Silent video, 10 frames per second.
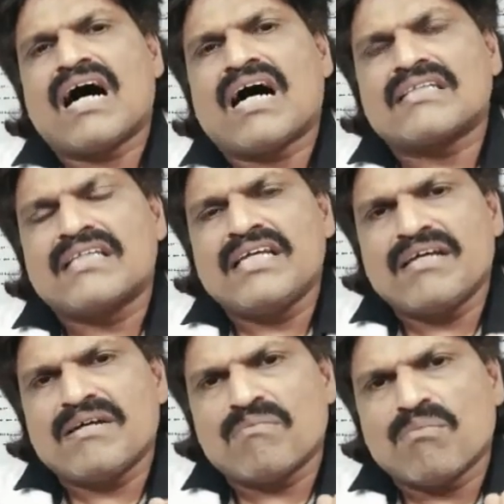are
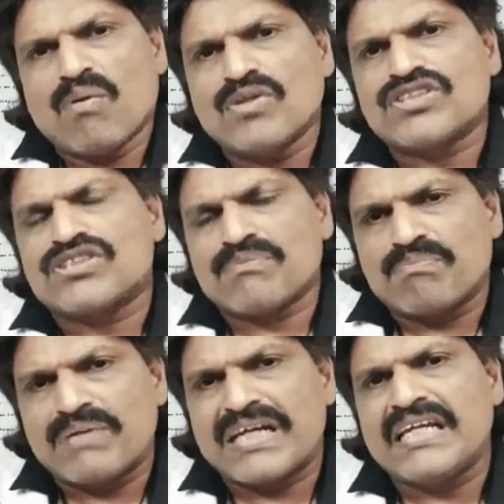the most
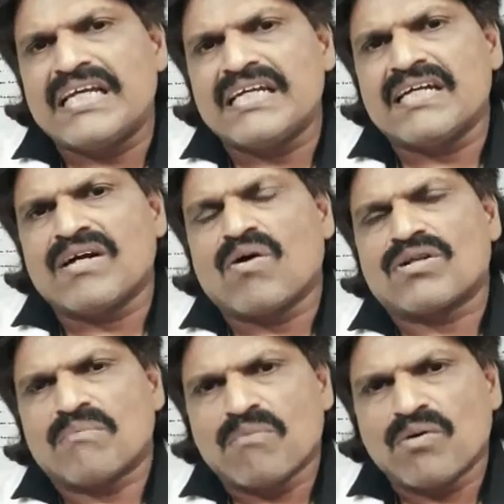beginning or
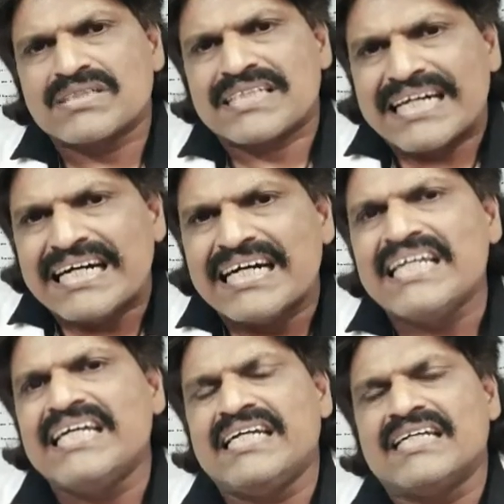the most
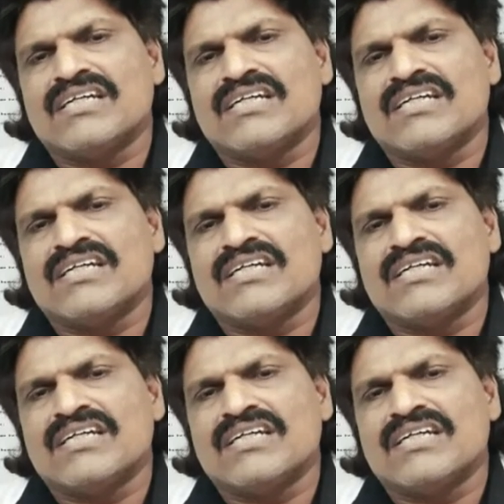early